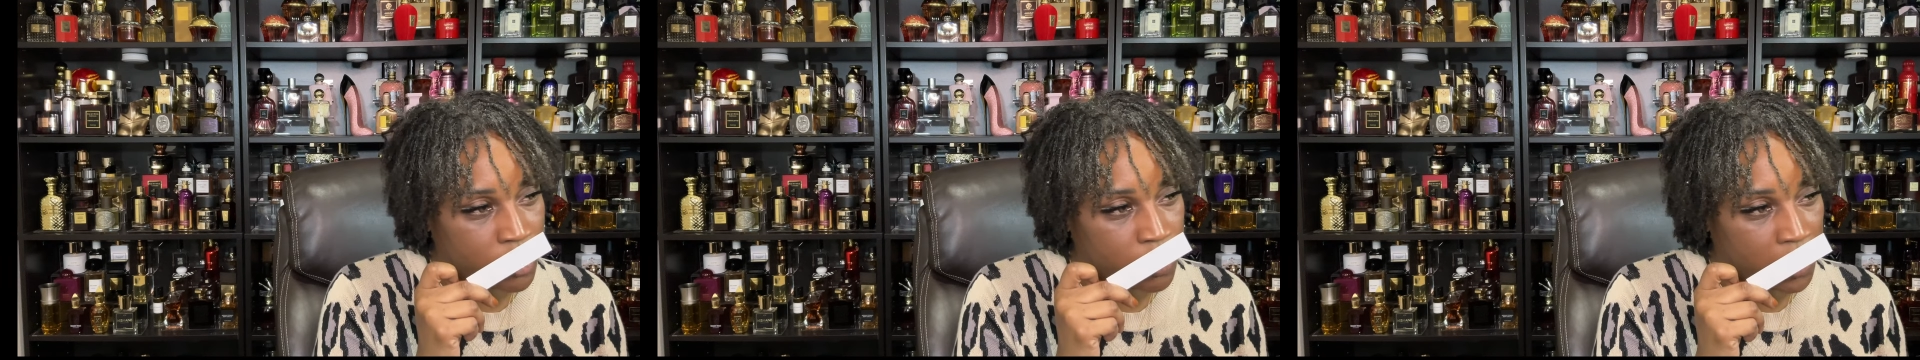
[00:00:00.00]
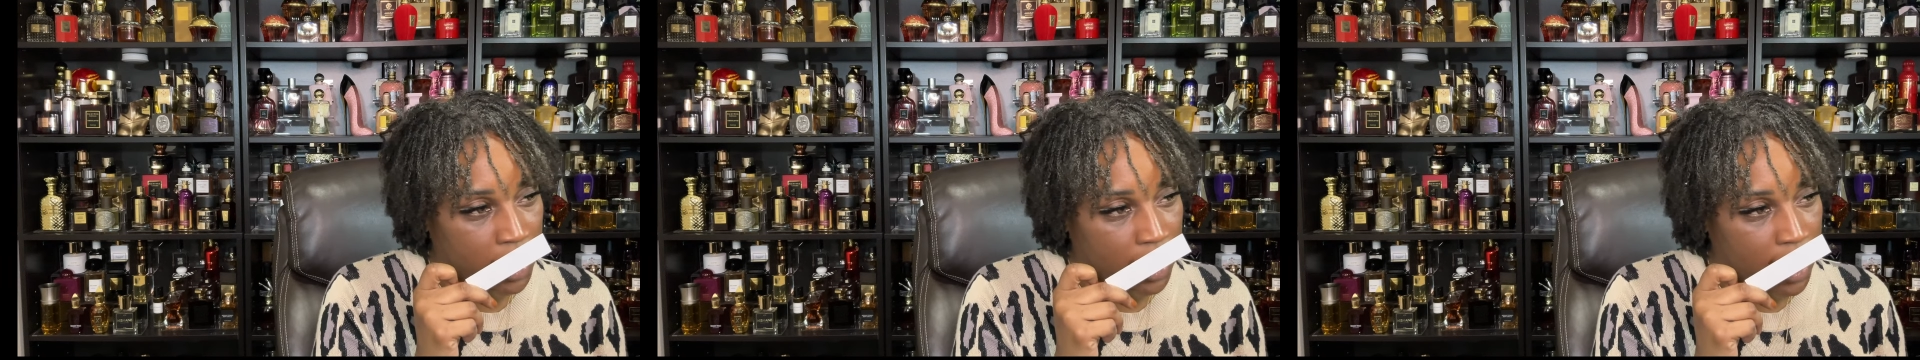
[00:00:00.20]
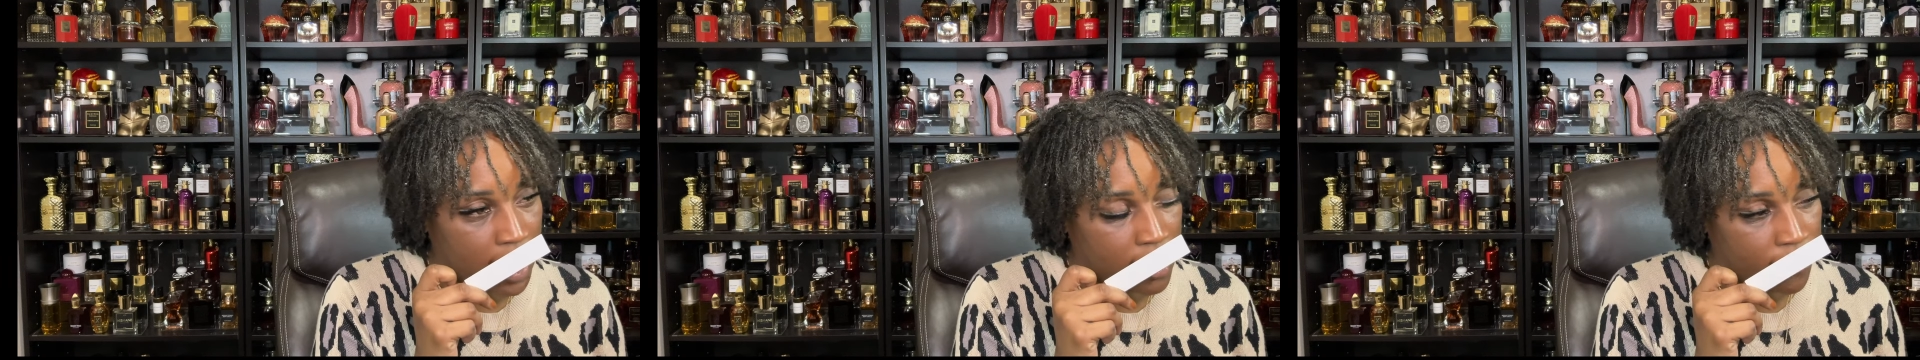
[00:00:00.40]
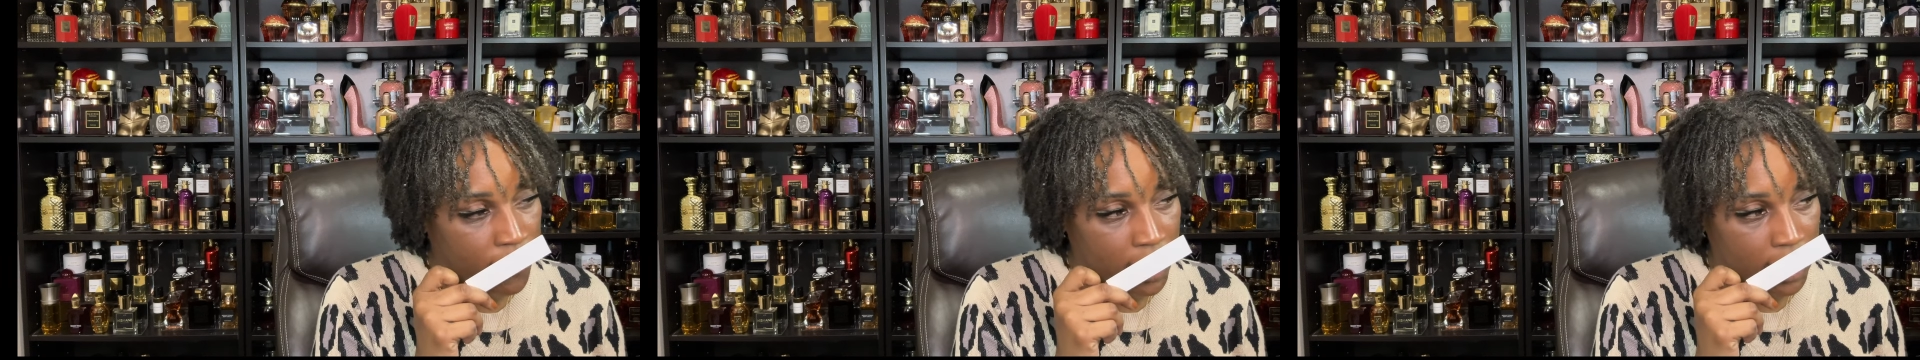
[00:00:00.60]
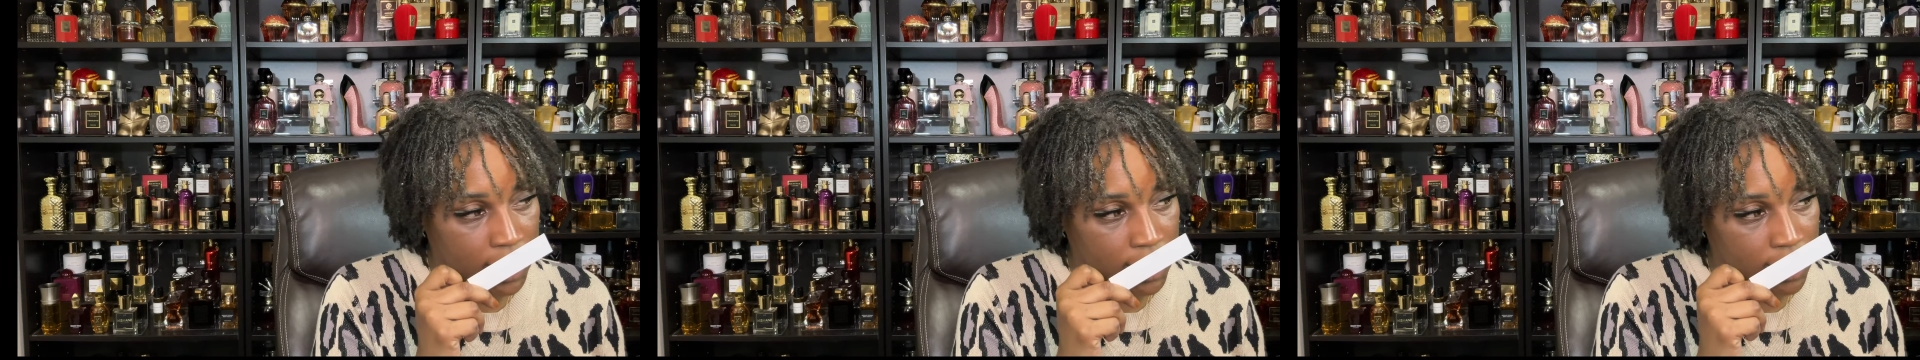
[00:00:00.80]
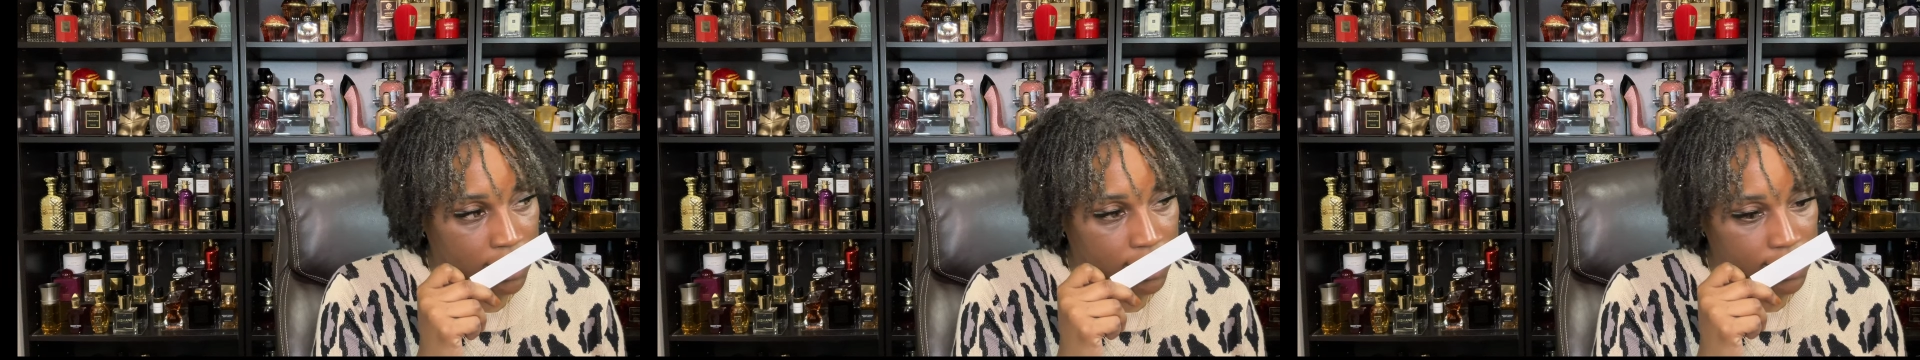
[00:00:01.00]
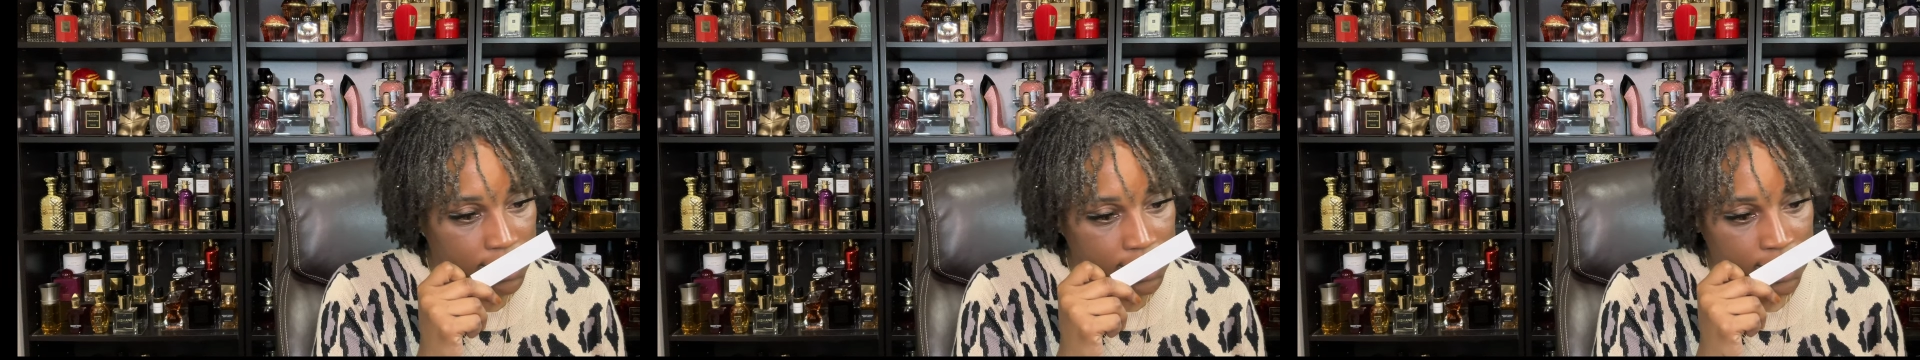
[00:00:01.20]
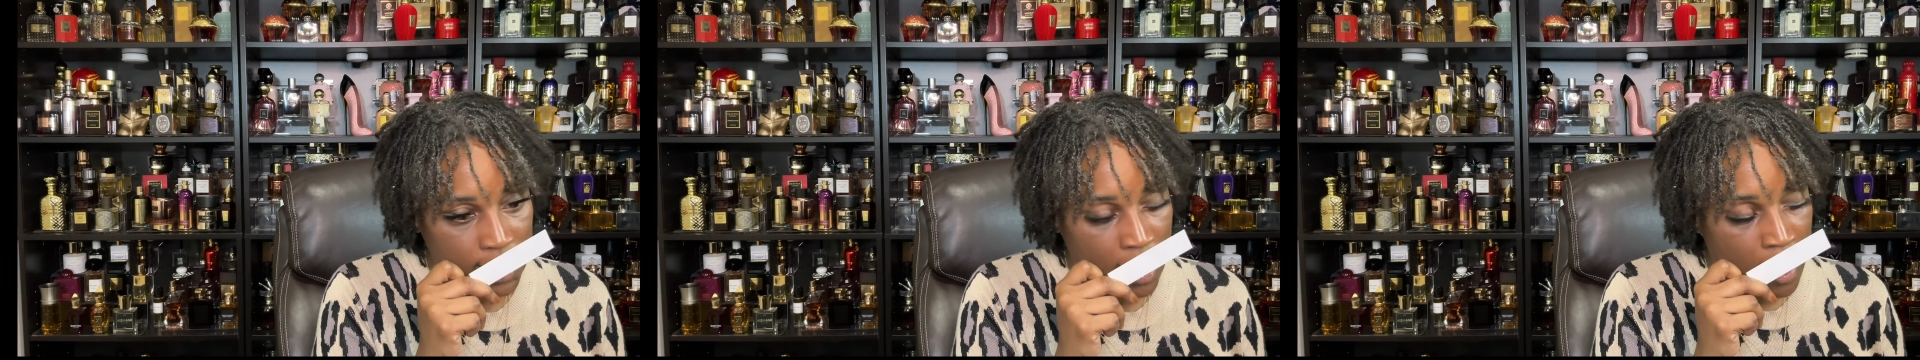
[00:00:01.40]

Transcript: but I kind of feel like it does.